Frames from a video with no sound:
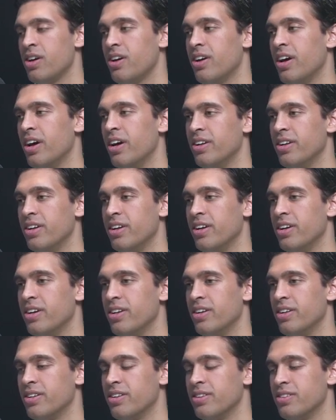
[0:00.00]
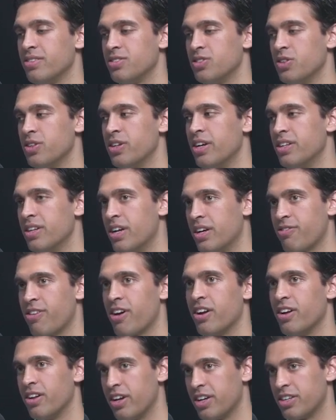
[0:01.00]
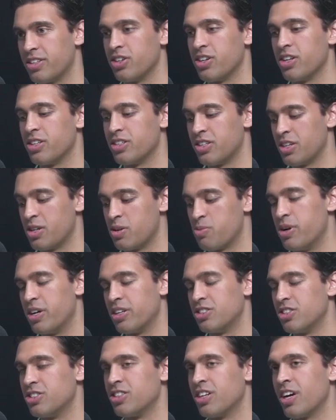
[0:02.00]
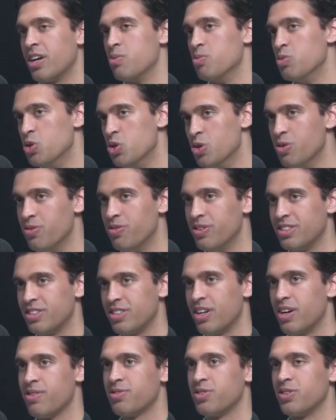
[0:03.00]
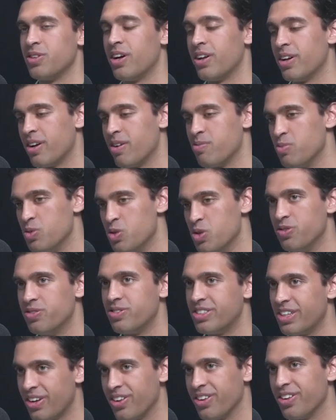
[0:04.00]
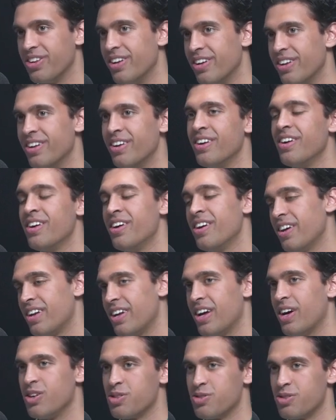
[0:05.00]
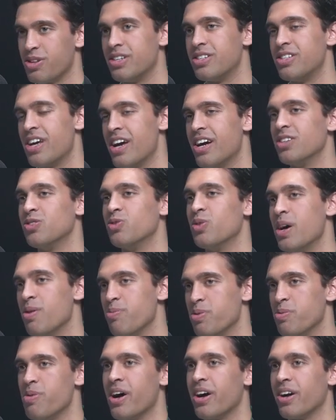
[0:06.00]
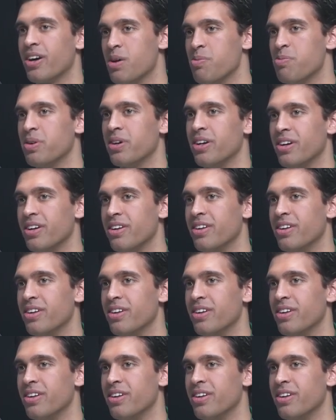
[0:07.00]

And then, so then I've kind of like took it, taken a break just to kind of move and stuff. So now that I've moved, settled in, now you got to get back yeah, on the ramping back up again.